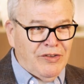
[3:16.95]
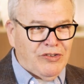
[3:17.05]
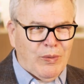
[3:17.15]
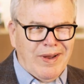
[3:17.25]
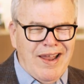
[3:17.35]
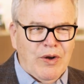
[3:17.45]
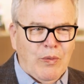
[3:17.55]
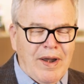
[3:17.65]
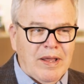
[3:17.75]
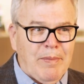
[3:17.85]
so we're kind of
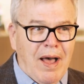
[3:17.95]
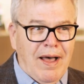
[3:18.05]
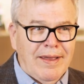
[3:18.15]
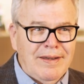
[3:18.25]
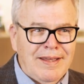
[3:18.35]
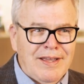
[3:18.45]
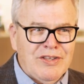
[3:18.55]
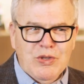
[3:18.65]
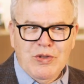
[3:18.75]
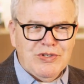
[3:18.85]
running behind.
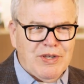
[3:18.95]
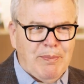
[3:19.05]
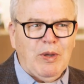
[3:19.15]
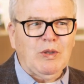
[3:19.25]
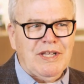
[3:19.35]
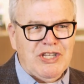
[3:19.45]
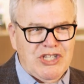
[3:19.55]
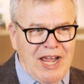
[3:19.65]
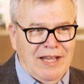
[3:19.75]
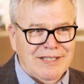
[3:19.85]
So there's a built in
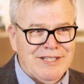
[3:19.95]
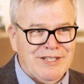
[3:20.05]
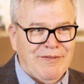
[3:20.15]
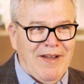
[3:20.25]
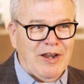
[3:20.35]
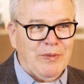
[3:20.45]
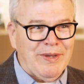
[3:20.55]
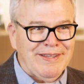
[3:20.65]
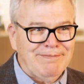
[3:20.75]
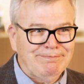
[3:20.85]
challenge of how do
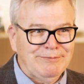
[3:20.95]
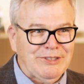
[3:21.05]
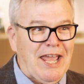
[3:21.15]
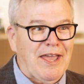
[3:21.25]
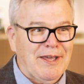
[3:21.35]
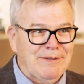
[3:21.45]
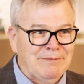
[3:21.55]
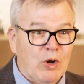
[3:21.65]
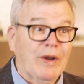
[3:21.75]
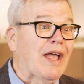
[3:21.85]
we stay ahead
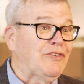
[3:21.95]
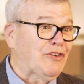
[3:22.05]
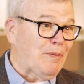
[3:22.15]
or catch